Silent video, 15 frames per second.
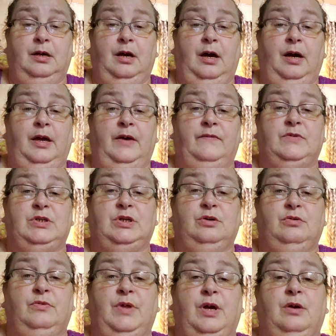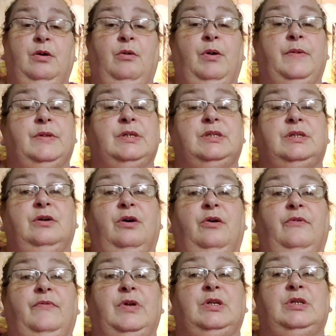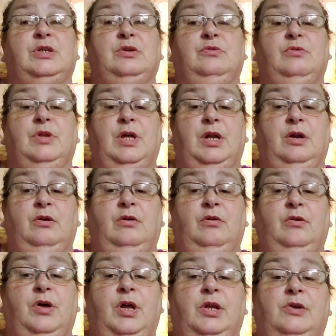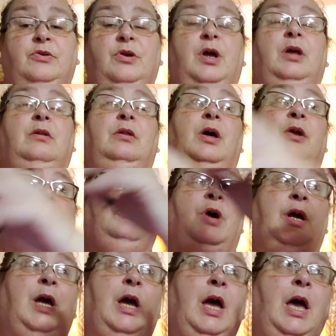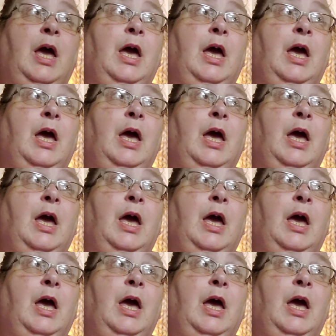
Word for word: I have two that go on the stove and two that are electric.